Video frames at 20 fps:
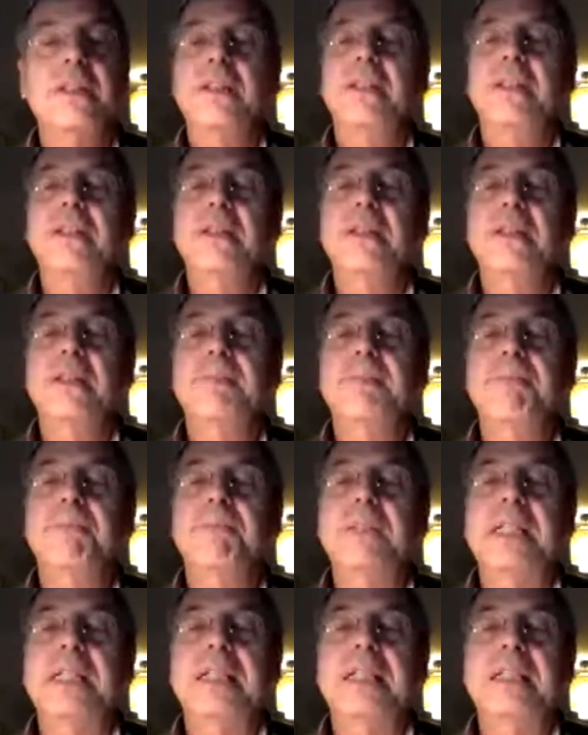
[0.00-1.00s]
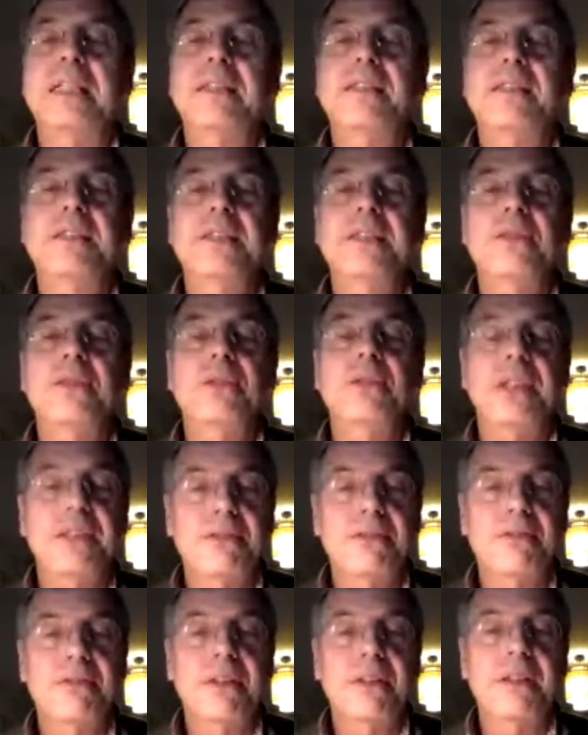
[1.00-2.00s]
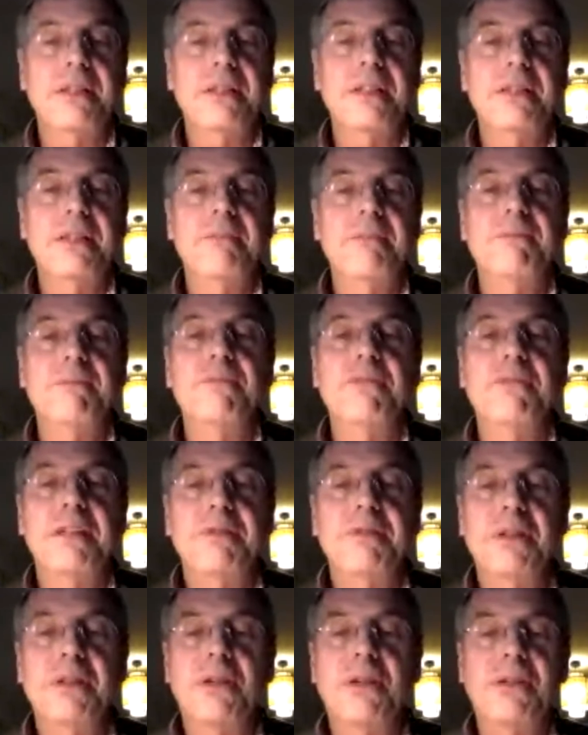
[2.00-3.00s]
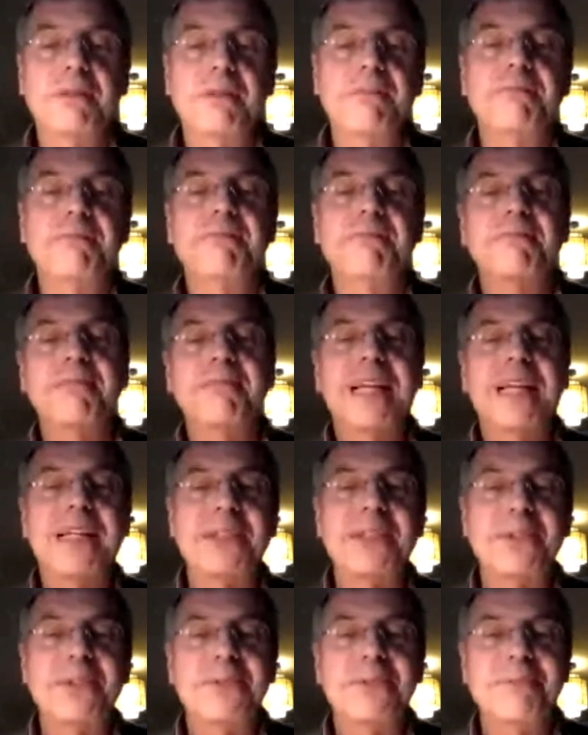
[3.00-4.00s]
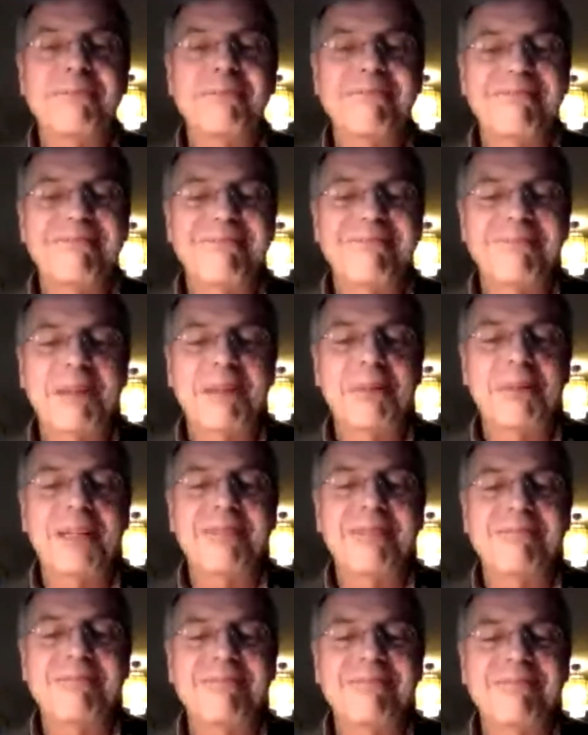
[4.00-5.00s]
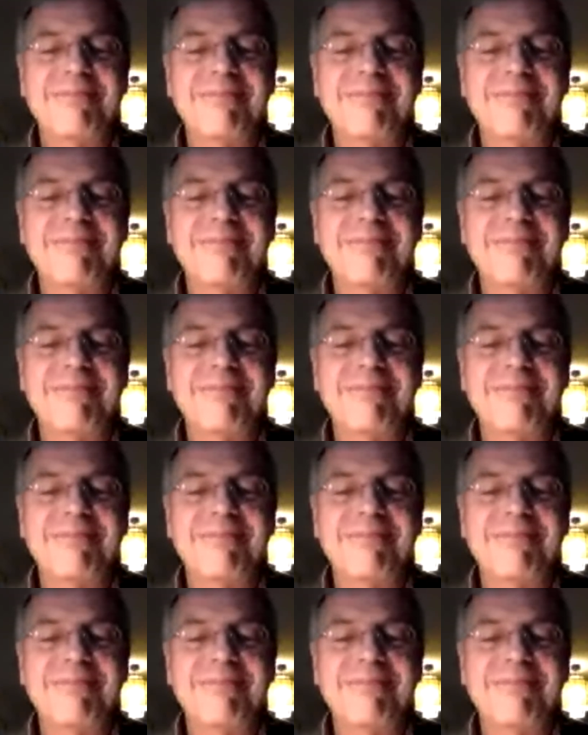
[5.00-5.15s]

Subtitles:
And see you next Friday, 5 o'clock. Thank you. Bye-bye.